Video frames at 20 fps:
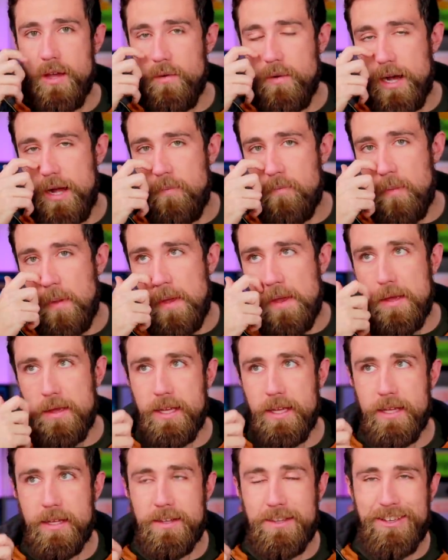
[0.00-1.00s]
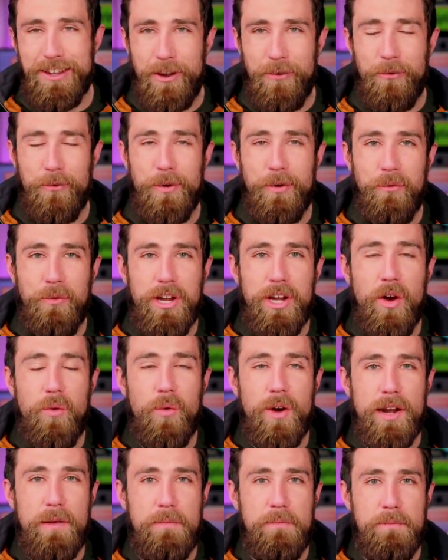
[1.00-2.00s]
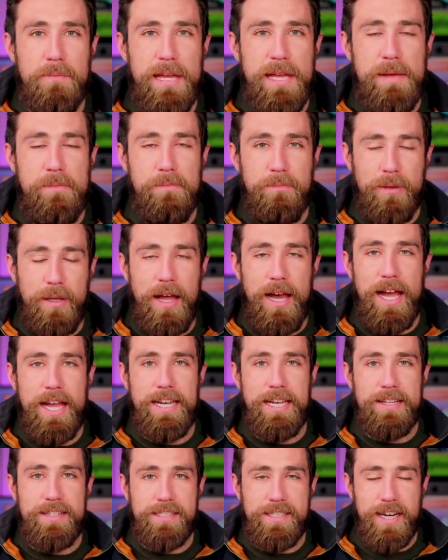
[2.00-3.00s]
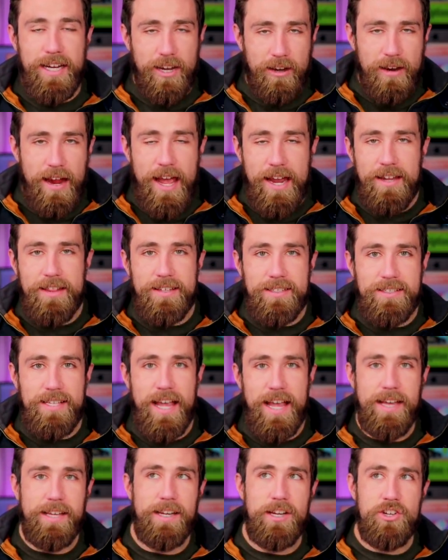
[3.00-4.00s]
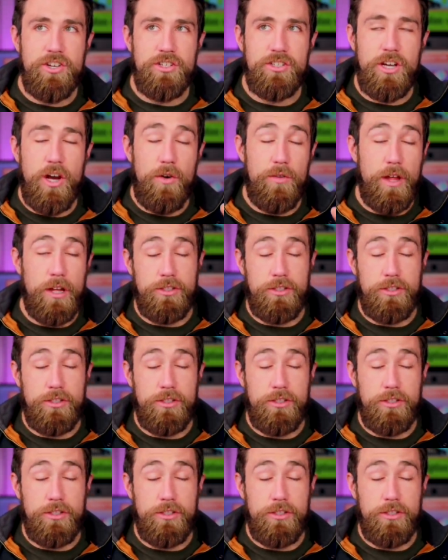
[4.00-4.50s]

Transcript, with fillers: Well, you know, we, don't want to be blind and stick our head in the sand and just go,